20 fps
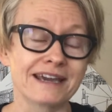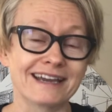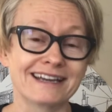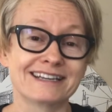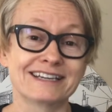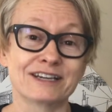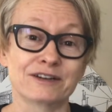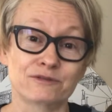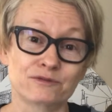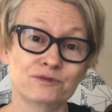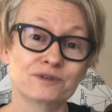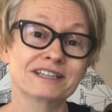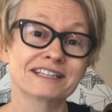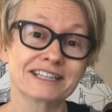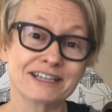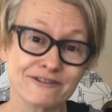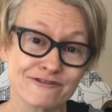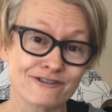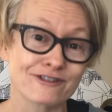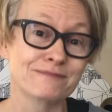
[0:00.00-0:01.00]
and get
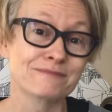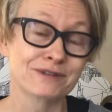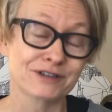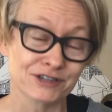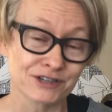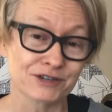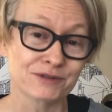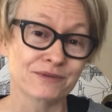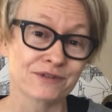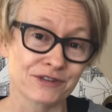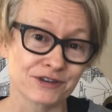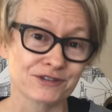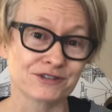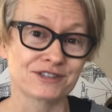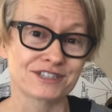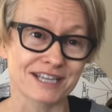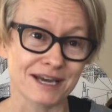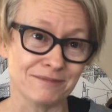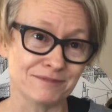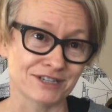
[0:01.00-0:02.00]
really familiar with your
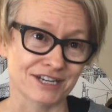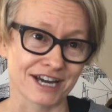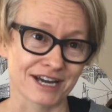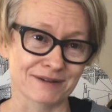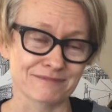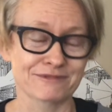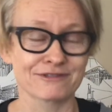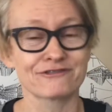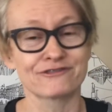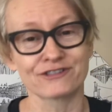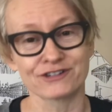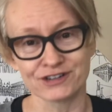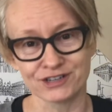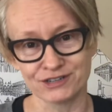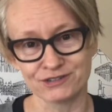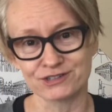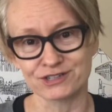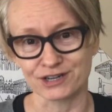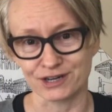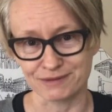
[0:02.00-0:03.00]
subject before
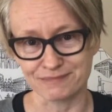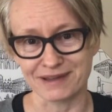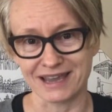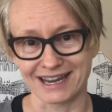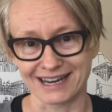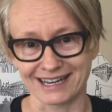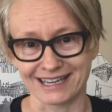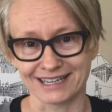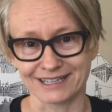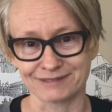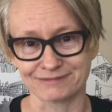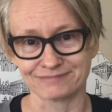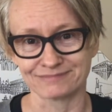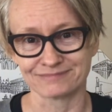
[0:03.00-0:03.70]
you start painting.